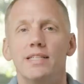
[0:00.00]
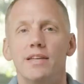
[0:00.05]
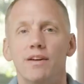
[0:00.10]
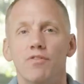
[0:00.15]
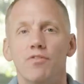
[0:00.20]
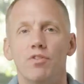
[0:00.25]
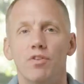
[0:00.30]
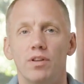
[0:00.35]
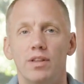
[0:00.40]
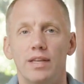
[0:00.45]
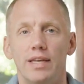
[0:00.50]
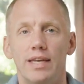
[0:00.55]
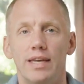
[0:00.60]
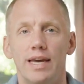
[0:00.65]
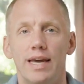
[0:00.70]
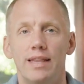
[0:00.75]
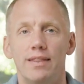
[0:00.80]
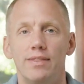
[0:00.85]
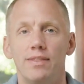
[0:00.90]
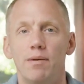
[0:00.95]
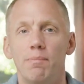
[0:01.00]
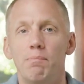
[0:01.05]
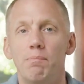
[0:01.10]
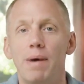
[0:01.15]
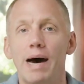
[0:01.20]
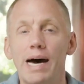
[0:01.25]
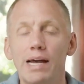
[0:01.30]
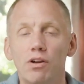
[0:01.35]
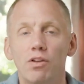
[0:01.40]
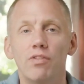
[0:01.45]
differently and the
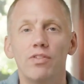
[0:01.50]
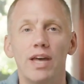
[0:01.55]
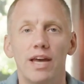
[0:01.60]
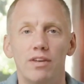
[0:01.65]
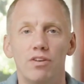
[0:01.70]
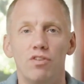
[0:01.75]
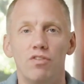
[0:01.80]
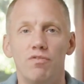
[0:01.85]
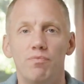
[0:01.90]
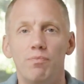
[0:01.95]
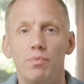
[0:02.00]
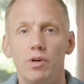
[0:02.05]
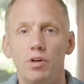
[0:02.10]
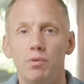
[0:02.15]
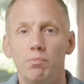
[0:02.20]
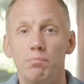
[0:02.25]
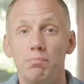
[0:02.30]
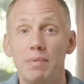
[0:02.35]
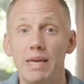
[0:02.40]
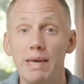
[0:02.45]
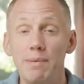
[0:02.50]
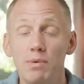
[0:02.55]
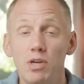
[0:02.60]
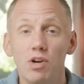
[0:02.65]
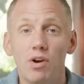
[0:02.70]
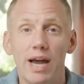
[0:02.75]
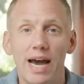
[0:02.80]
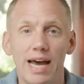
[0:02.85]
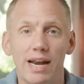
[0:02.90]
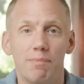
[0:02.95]
model that you've built, maybe
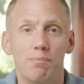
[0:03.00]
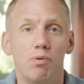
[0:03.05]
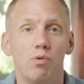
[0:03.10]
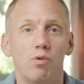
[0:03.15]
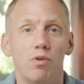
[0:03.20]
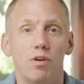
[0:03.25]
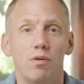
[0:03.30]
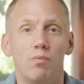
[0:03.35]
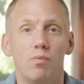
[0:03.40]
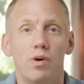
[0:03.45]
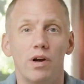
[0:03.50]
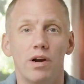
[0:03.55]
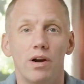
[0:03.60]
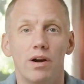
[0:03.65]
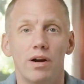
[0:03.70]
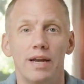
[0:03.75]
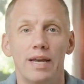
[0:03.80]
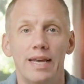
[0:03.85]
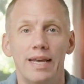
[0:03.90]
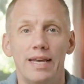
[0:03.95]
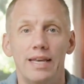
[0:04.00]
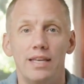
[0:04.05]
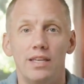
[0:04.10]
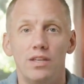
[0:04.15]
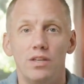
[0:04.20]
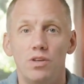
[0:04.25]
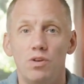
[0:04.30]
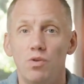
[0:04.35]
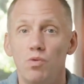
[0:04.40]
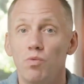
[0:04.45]
you're at a point where
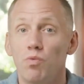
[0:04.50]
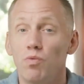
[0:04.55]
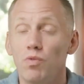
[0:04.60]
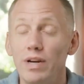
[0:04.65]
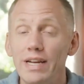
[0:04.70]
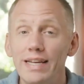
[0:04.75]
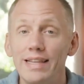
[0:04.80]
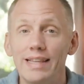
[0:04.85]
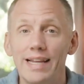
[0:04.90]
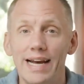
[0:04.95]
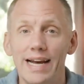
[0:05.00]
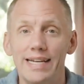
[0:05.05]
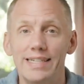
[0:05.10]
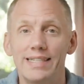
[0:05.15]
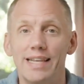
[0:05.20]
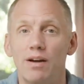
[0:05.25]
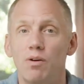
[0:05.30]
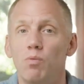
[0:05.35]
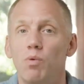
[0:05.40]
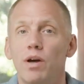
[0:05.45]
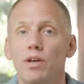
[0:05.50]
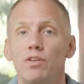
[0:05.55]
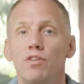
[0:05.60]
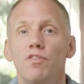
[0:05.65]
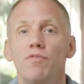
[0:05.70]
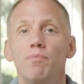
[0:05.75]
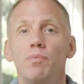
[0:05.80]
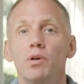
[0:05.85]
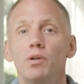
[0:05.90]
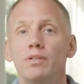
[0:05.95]
you realize that what
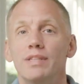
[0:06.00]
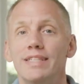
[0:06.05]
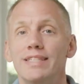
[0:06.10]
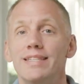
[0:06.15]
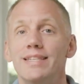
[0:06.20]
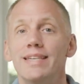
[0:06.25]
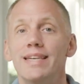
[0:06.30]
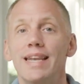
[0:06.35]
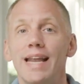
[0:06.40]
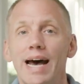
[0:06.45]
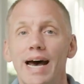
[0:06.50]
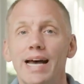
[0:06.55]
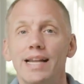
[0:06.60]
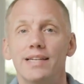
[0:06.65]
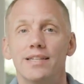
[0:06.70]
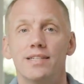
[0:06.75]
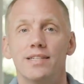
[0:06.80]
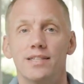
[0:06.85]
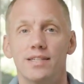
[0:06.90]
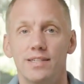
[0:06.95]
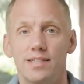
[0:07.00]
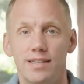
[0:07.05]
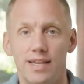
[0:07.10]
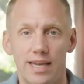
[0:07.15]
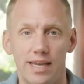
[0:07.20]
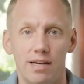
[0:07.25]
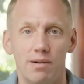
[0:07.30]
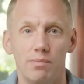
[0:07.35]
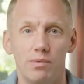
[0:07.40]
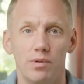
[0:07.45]
you've built is not
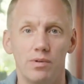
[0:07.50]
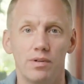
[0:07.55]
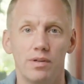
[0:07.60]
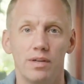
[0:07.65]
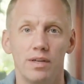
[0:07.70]
sustainable.